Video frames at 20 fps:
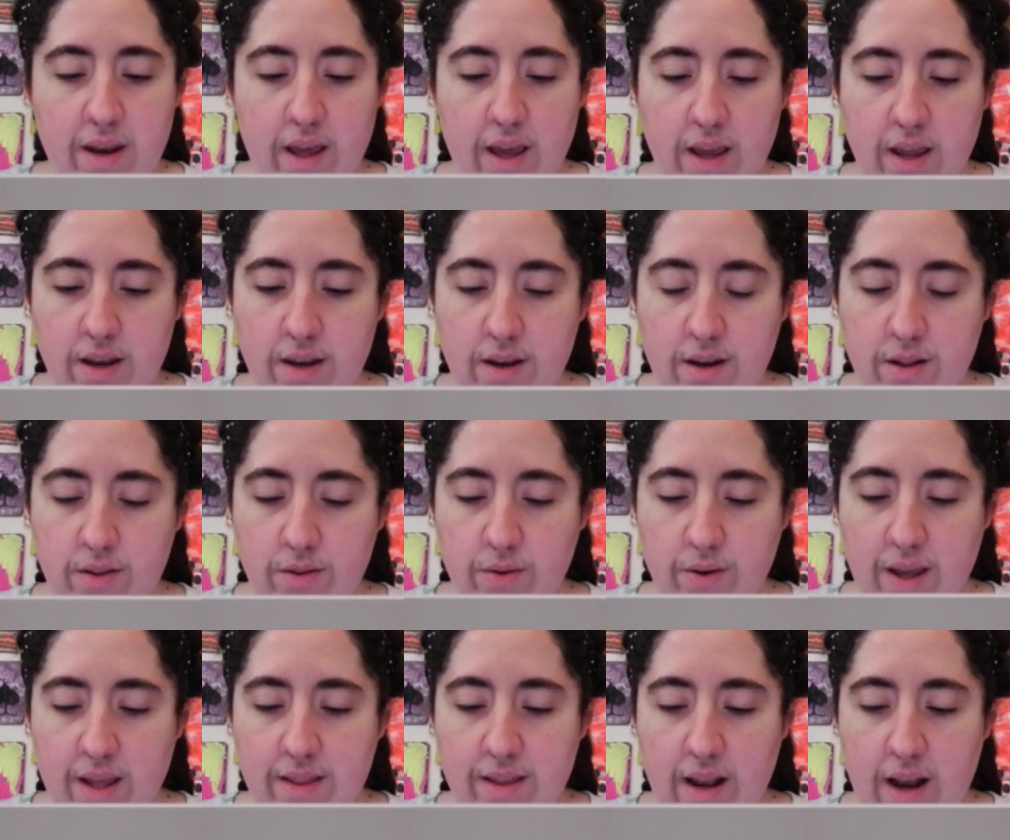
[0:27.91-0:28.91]
and he needed to
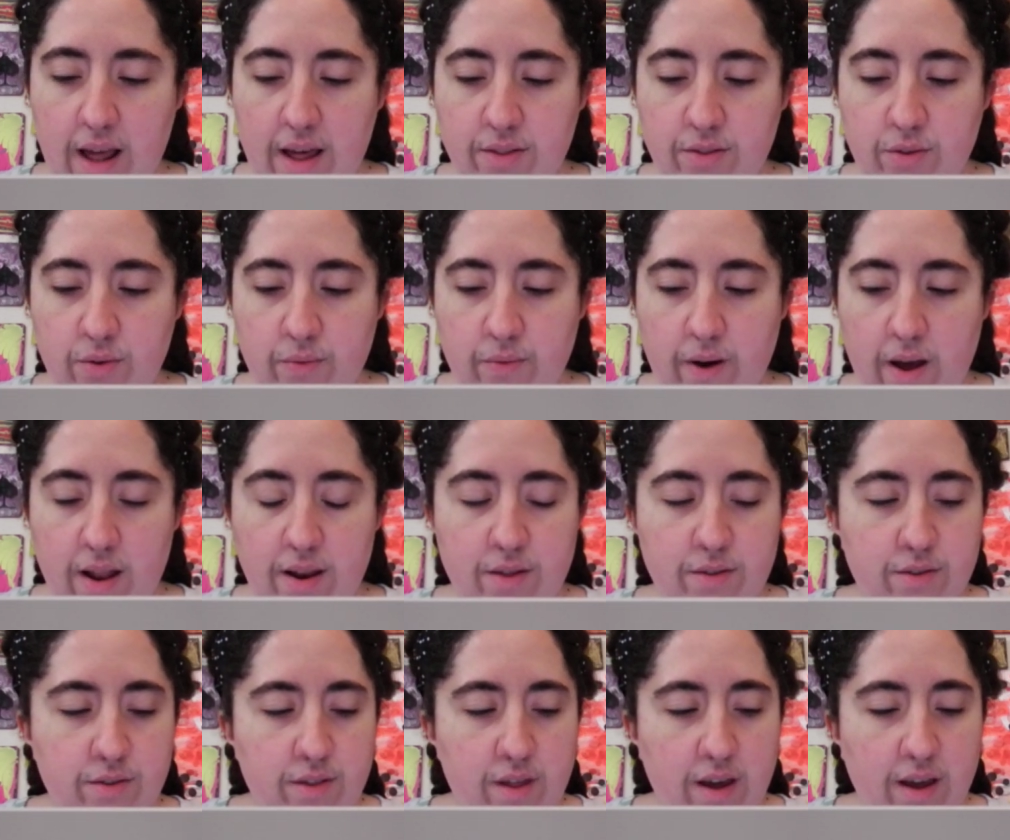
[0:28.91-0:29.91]
get the last 2
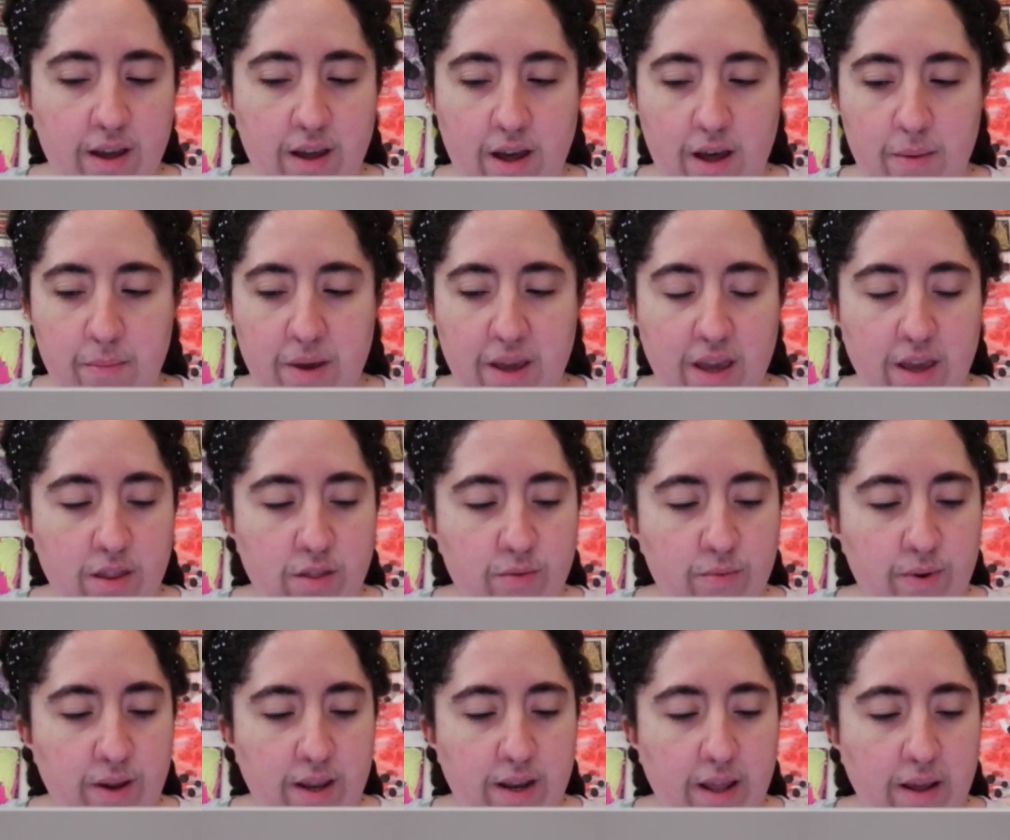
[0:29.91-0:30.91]
volumes of that comic he's
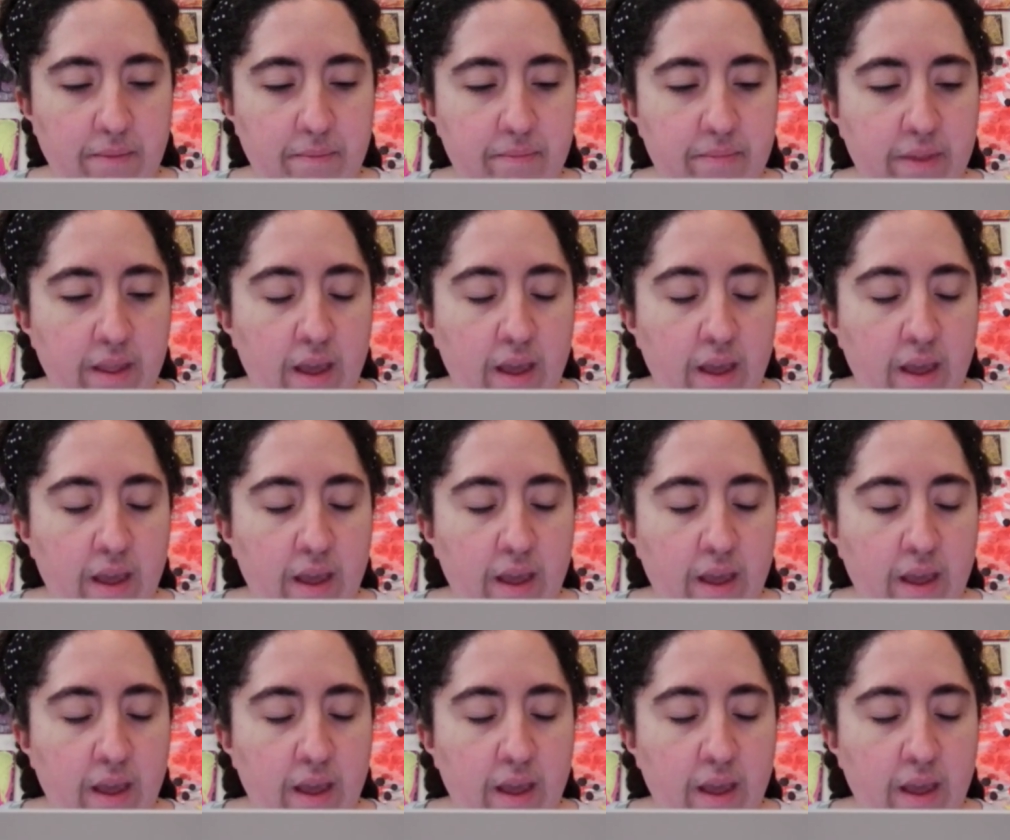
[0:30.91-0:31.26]
reading,"